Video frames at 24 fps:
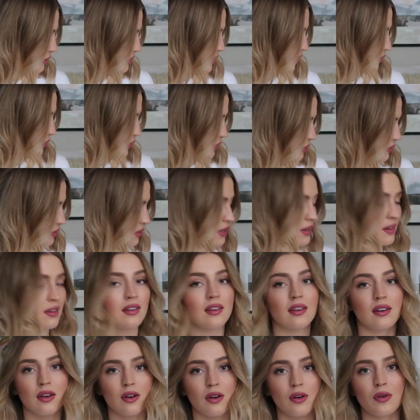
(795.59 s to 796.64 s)
definitely,
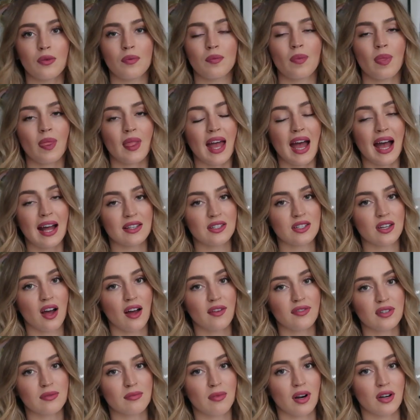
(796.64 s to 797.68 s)
you know, hats
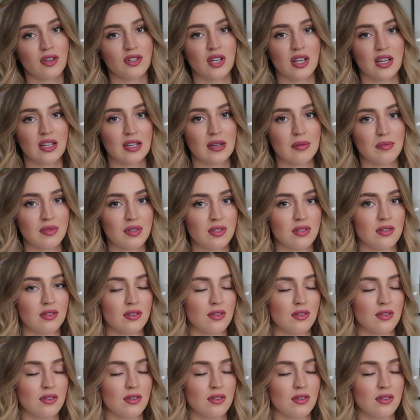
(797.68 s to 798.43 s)
off to Marc Jacobs.